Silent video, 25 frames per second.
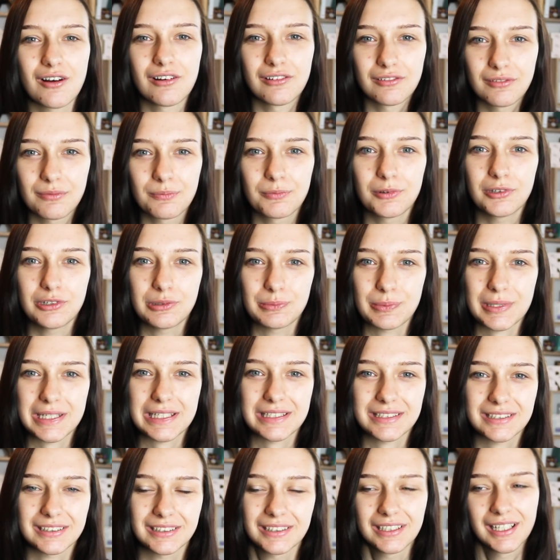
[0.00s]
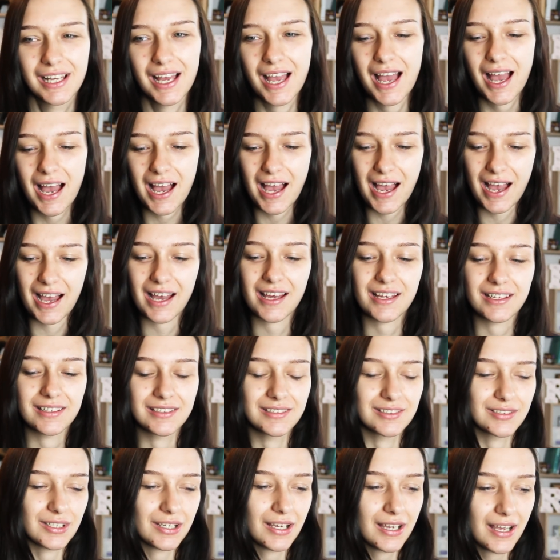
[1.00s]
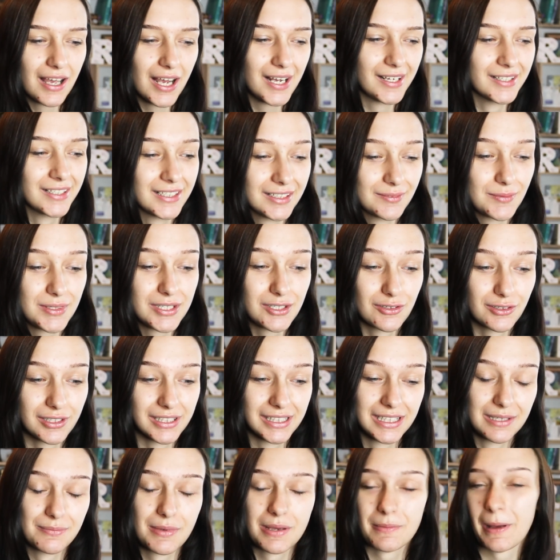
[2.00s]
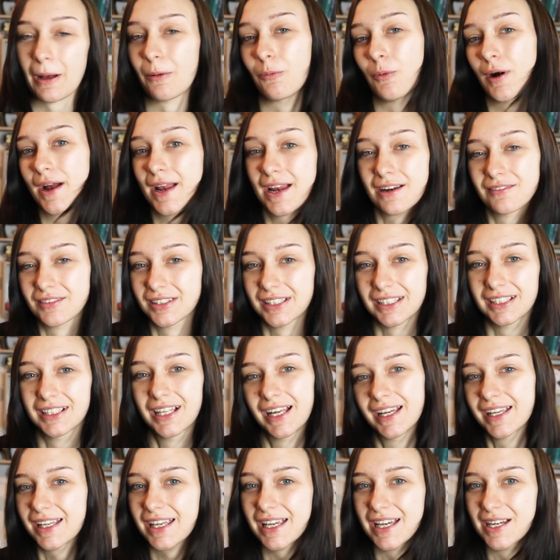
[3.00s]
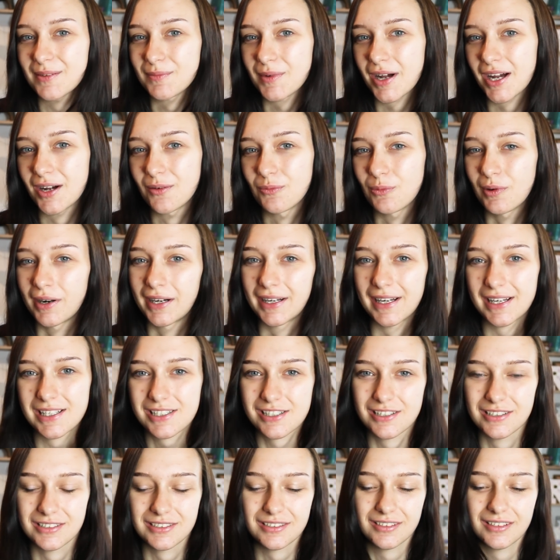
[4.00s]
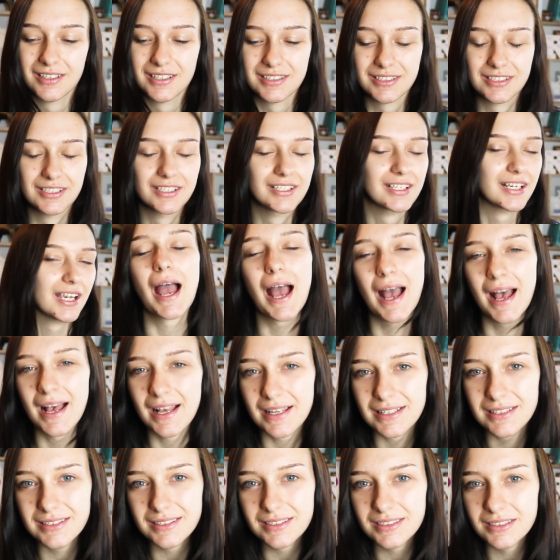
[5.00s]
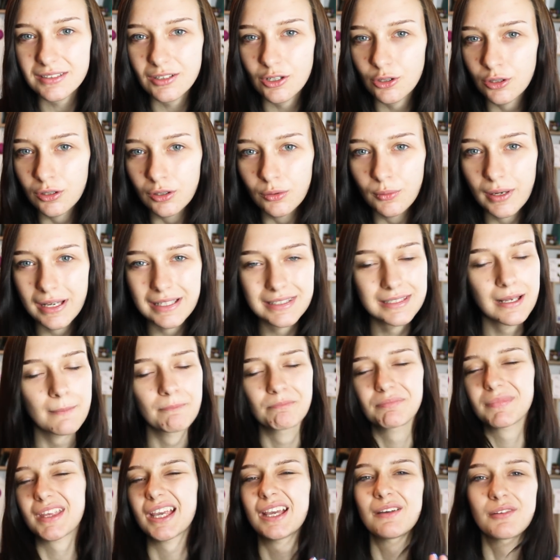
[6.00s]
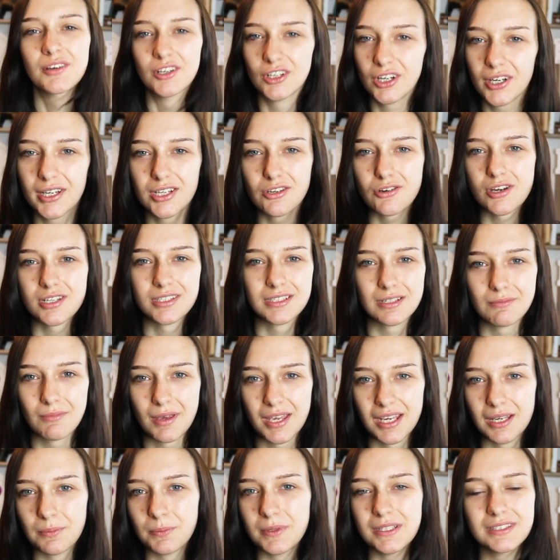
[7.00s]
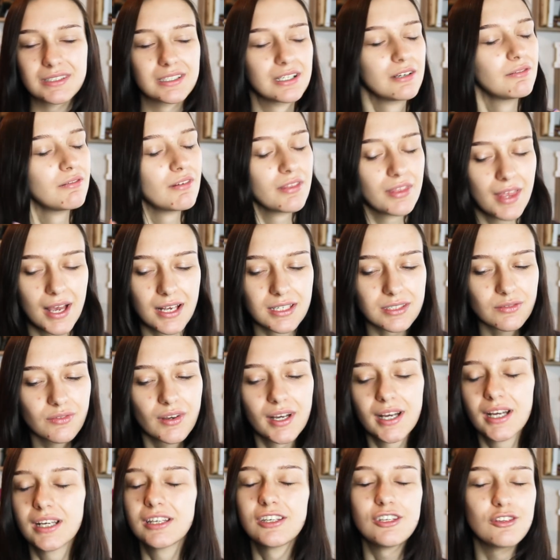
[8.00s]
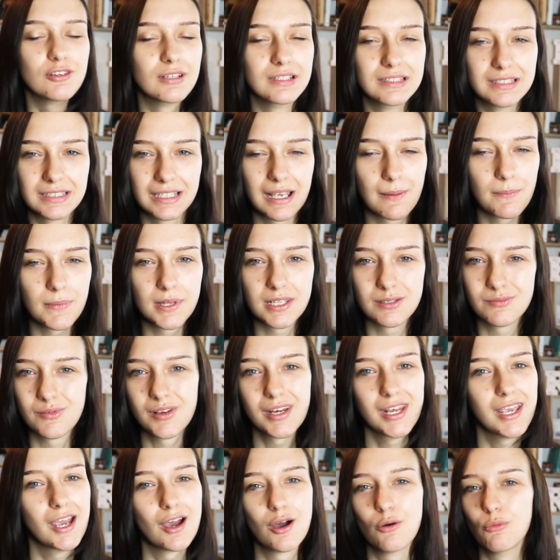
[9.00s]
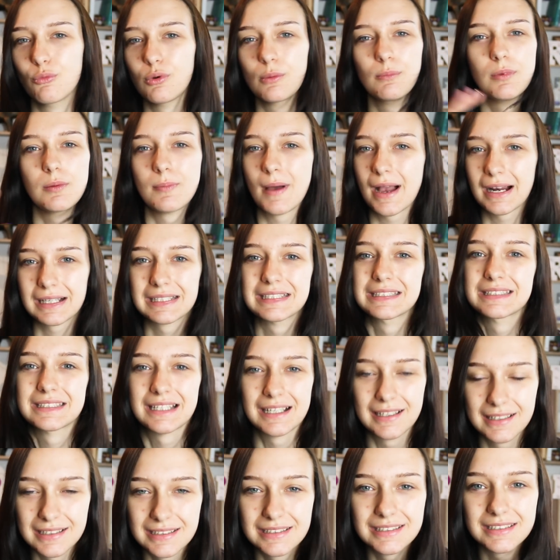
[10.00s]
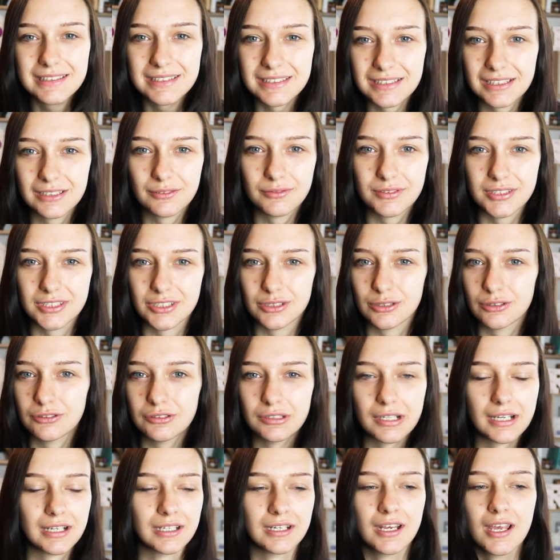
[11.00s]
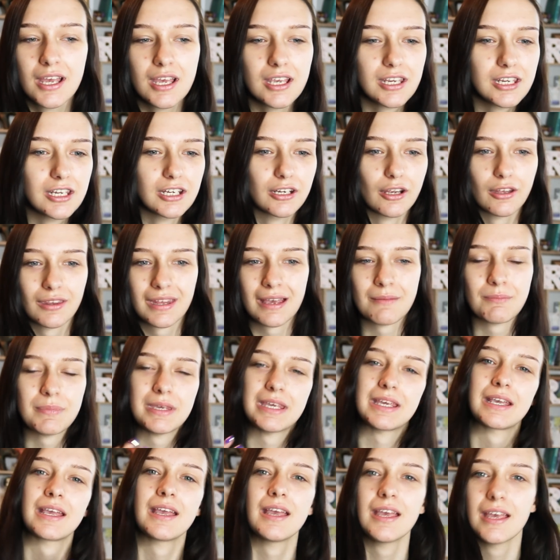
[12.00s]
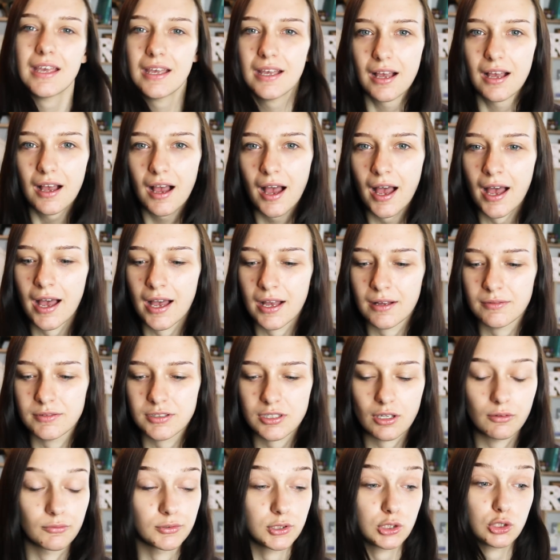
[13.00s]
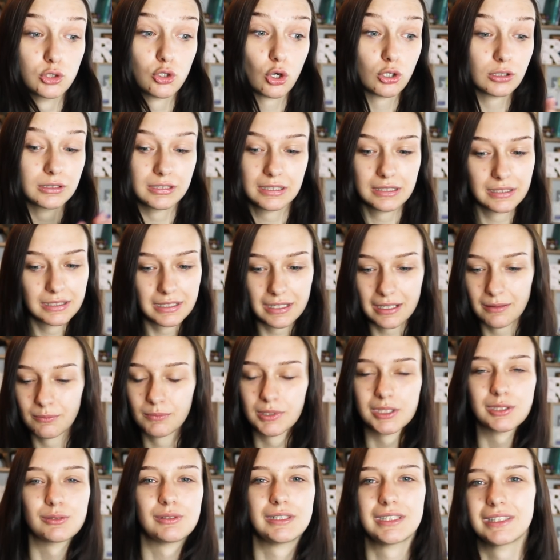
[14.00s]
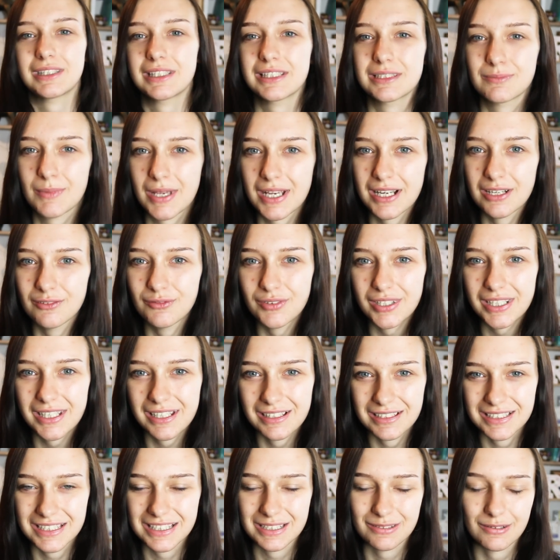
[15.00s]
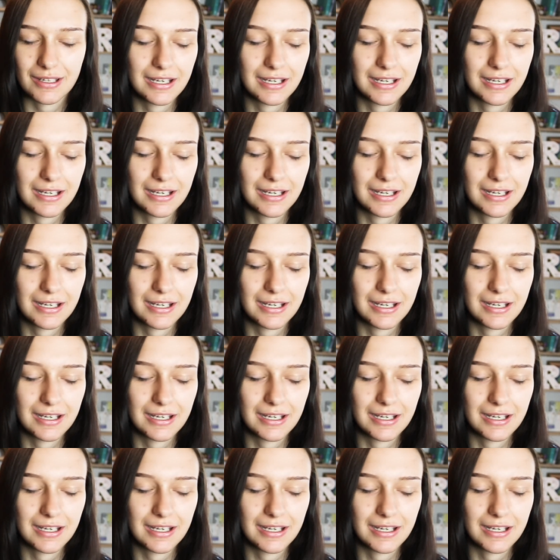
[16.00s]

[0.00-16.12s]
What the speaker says: of Blue Beetle. And I'm going to be talking a little bit about why I really like him and why I chose to do this look. As always, if you're not interested in makeup-y stuff, that's fine. You can skip this video. We'll be back to science-y stuff soon. And, you know, they're being sort of dotted in between these makeup videos as